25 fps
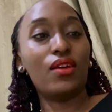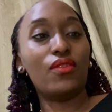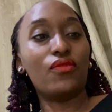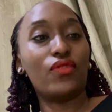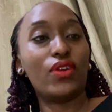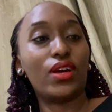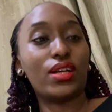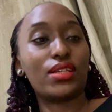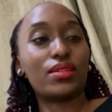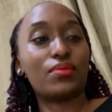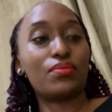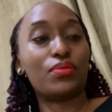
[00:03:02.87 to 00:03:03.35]

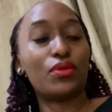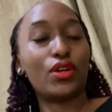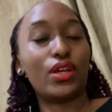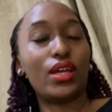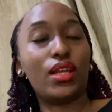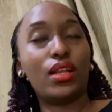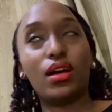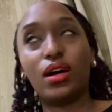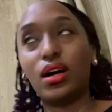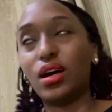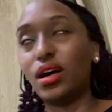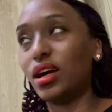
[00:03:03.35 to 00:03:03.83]
For example,
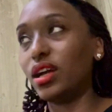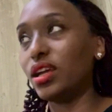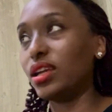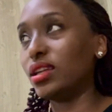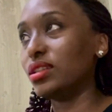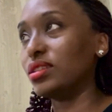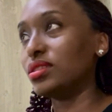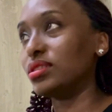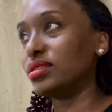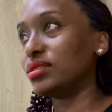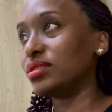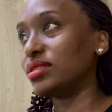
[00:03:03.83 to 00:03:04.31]

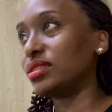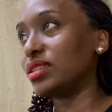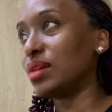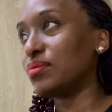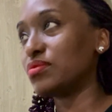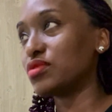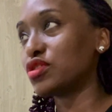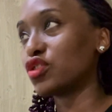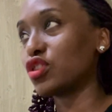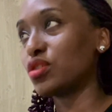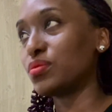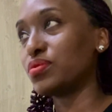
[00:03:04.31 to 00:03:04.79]
in
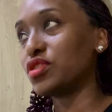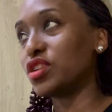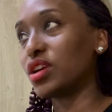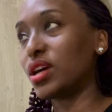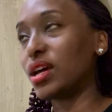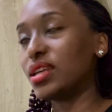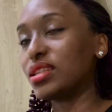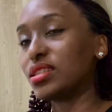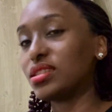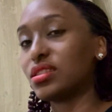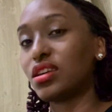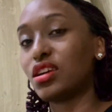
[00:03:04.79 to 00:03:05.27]
some
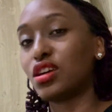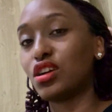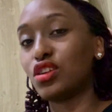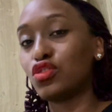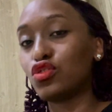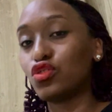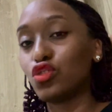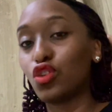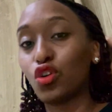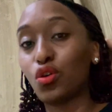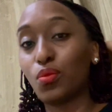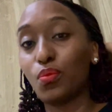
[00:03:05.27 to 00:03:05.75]
scriptures
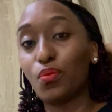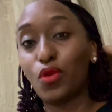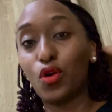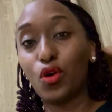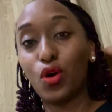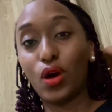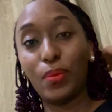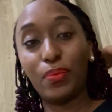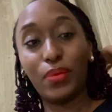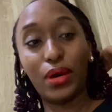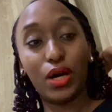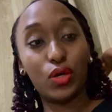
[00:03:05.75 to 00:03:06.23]
talk
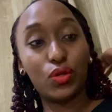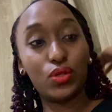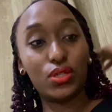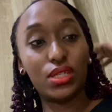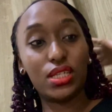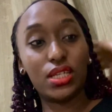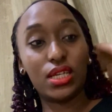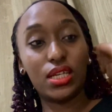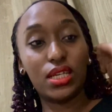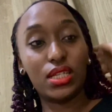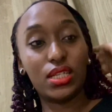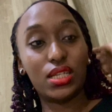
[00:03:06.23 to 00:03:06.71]
more
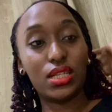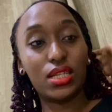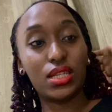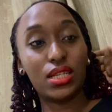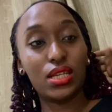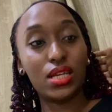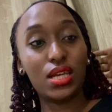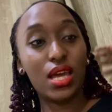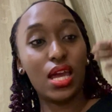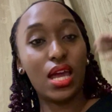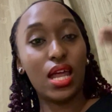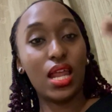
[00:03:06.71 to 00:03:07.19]
about it,
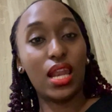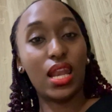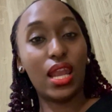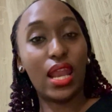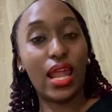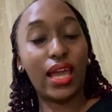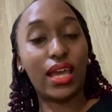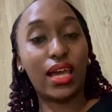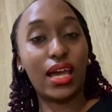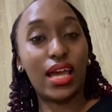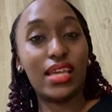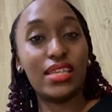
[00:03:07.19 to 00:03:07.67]

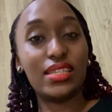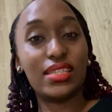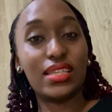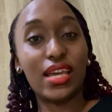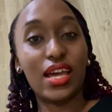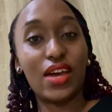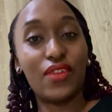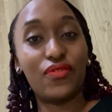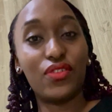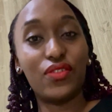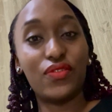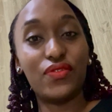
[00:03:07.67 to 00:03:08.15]
like
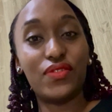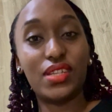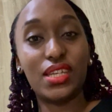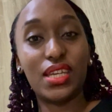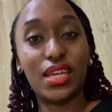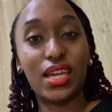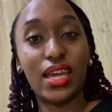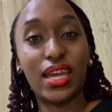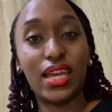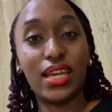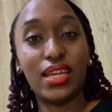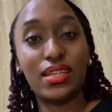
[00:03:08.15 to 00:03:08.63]
Isaiah
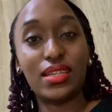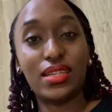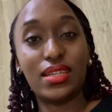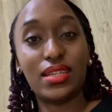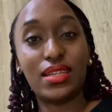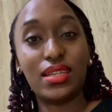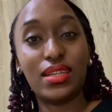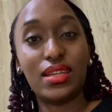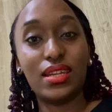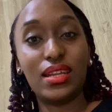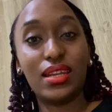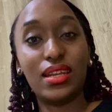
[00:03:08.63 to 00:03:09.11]
58
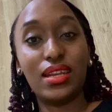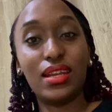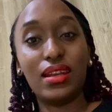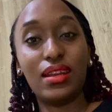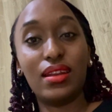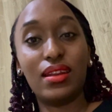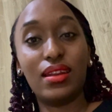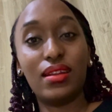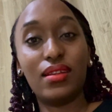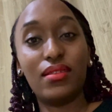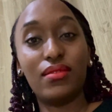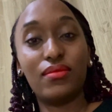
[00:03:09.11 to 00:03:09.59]

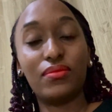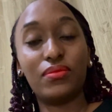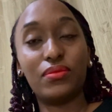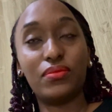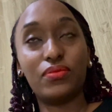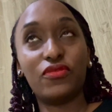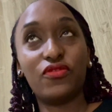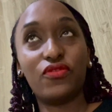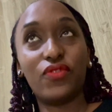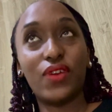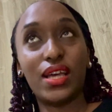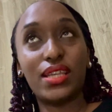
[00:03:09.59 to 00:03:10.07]

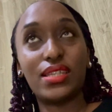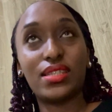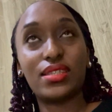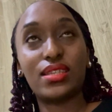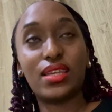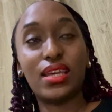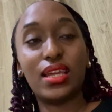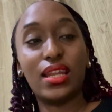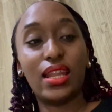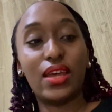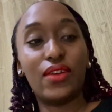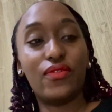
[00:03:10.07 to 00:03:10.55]
verse
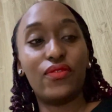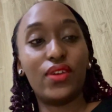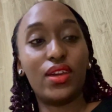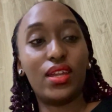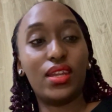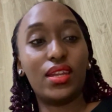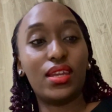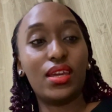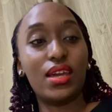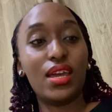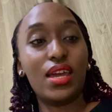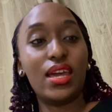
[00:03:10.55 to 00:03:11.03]

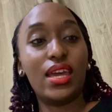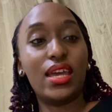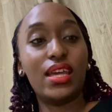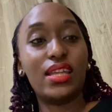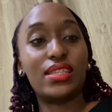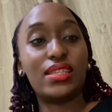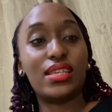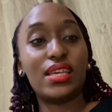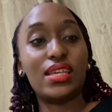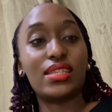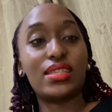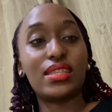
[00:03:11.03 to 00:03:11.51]
11.
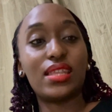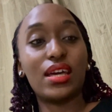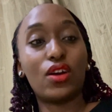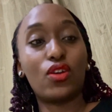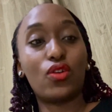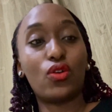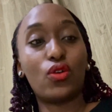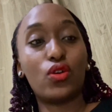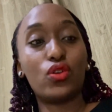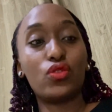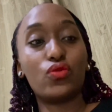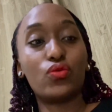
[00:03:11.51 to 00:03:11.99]
It says
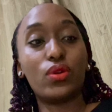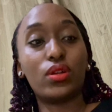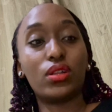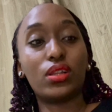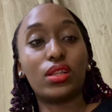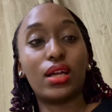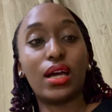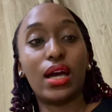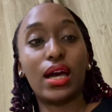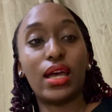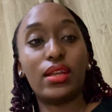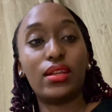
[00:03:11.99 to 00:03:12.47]
that God
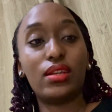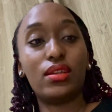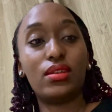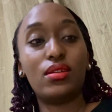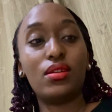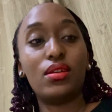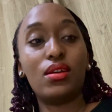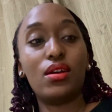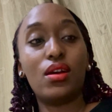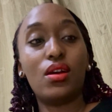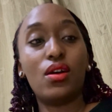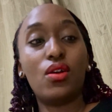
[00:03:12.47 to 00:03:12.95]

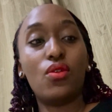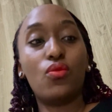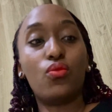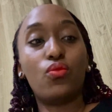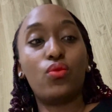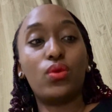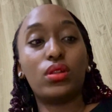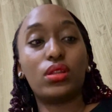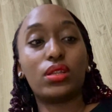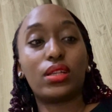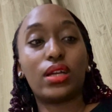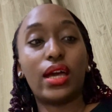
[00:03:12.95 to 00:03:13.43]

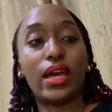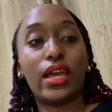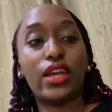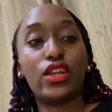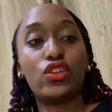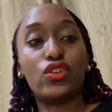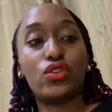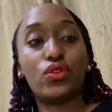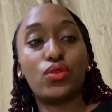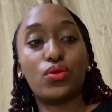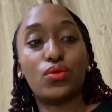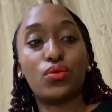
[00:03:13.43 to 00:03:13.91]
will
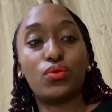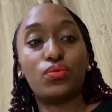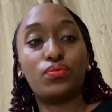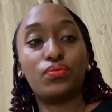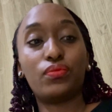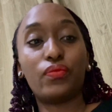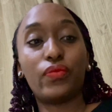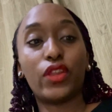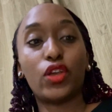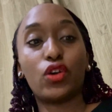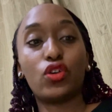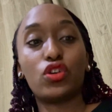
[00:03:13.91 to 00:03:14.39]
guide you
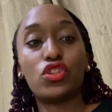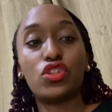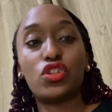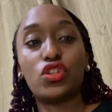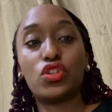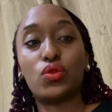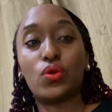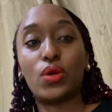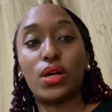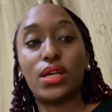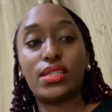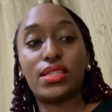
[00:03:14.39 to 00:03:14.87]

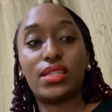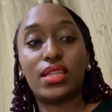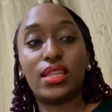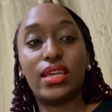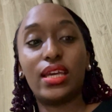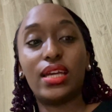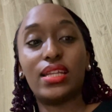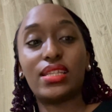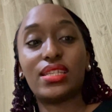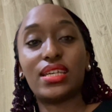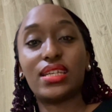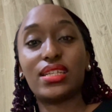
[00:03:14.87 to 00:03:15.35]

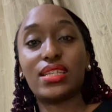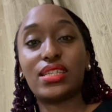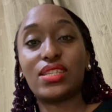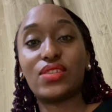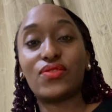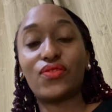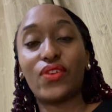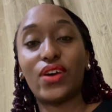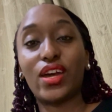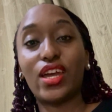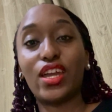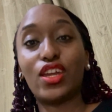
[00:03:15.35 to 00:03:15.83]
continuously and
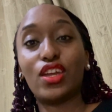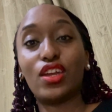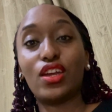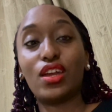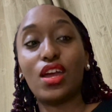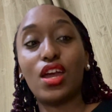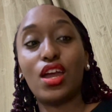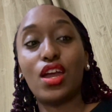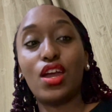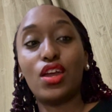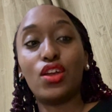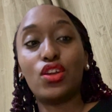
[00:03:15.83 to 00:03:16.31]
satisfy
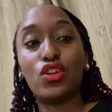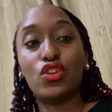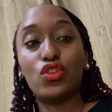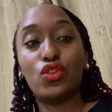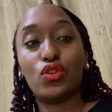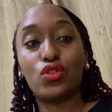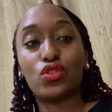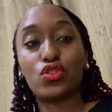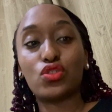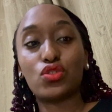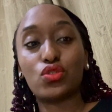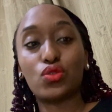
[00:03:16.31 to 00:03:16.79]

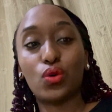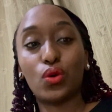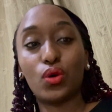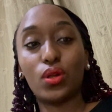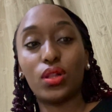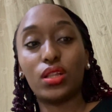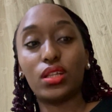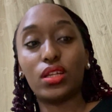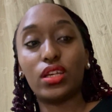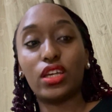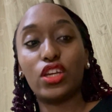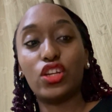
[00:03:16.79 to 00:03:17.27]
your
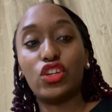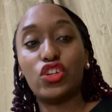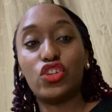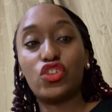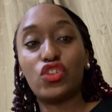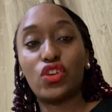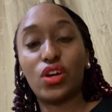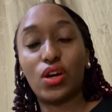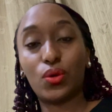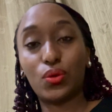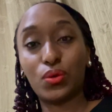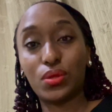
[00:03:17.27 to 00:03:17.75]
soul in
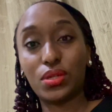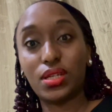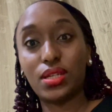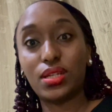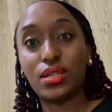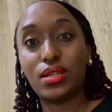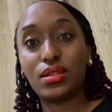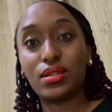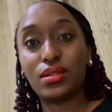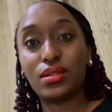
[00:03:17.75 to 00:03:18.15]
drought.